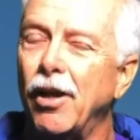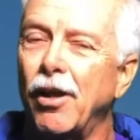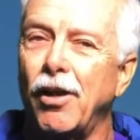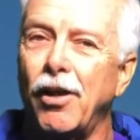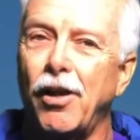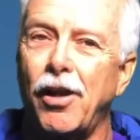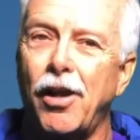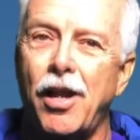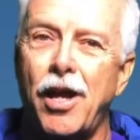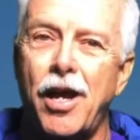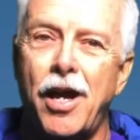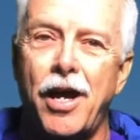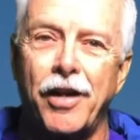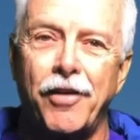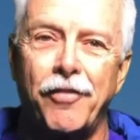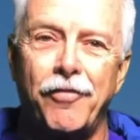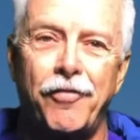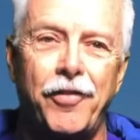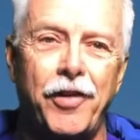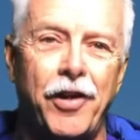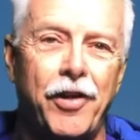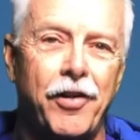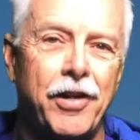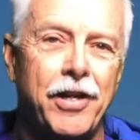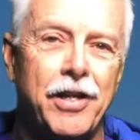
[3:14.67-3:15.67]
lot of
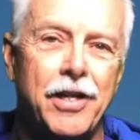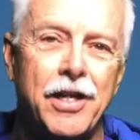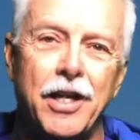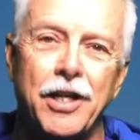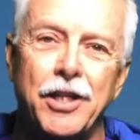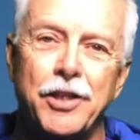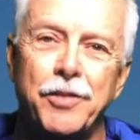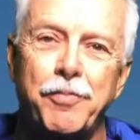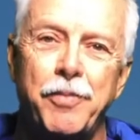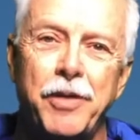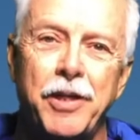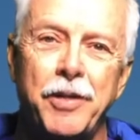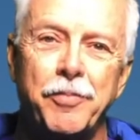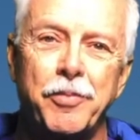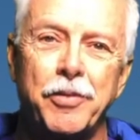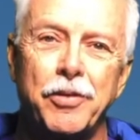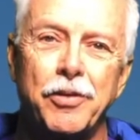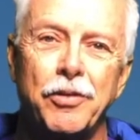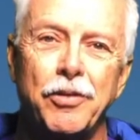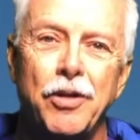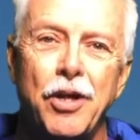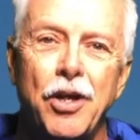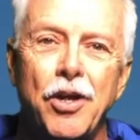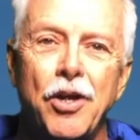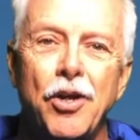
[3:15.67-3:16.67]
very nice
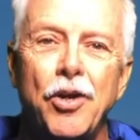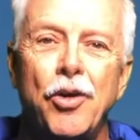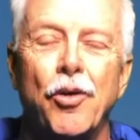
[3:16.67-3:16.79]
people